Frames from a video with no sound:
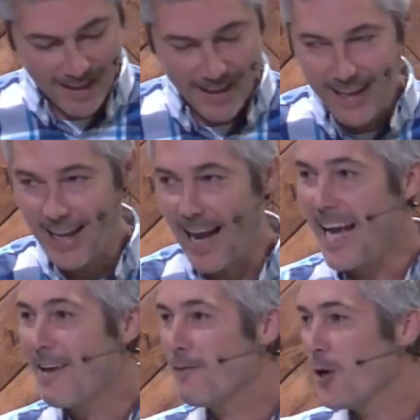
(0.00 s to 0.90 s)
I
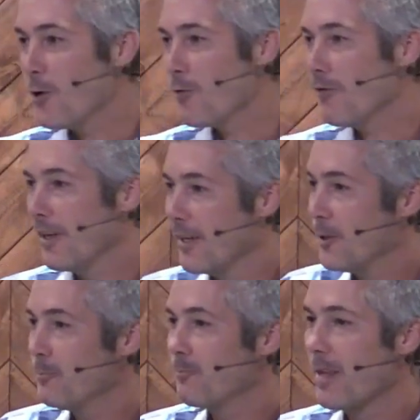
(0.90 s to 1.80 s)
have known
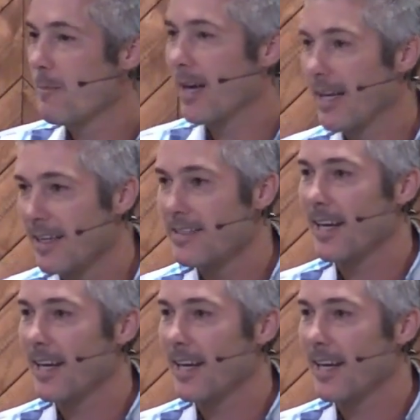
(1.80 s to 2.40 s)
Phil my entire